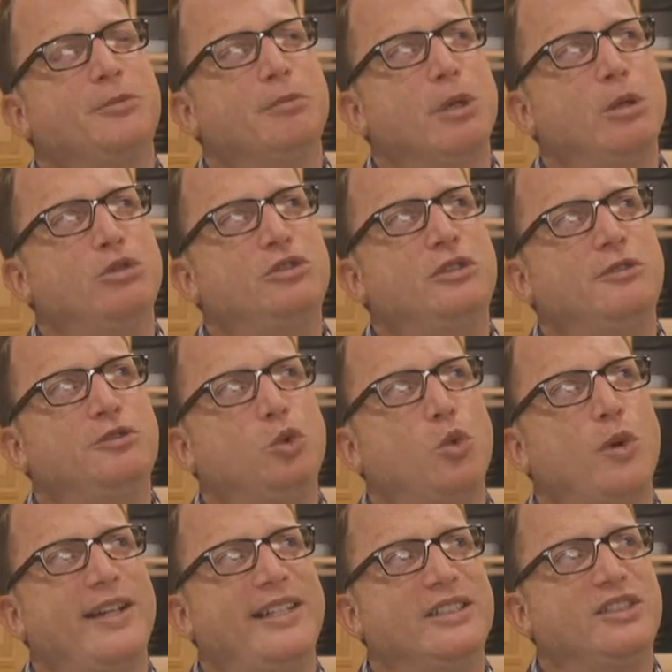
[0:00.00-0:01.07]
For most of
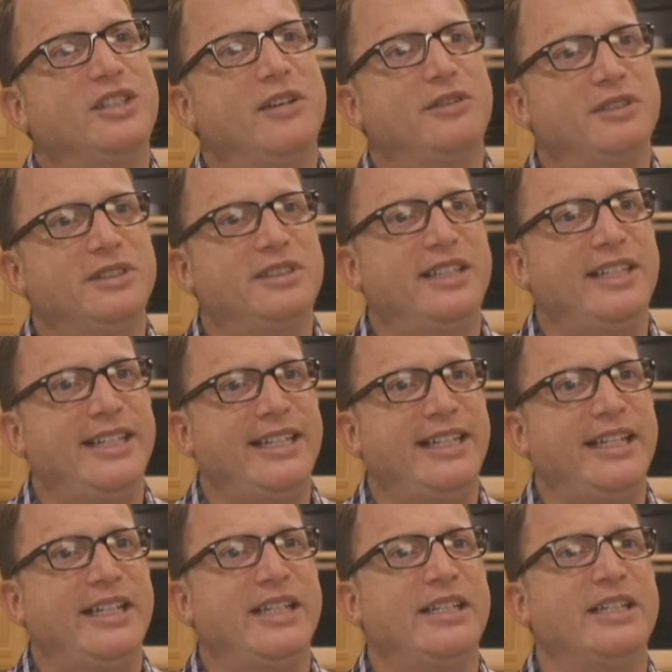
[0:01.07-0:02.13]

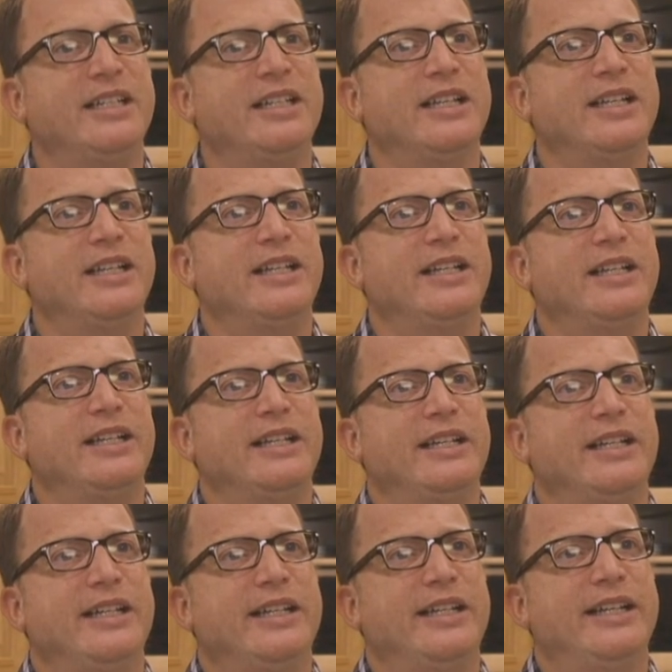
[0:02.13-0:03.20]
2017,
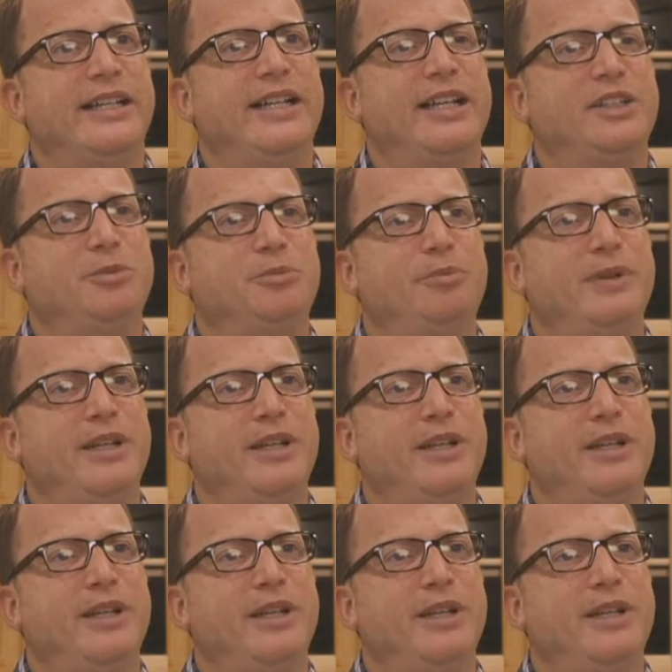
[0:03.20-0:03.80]
it has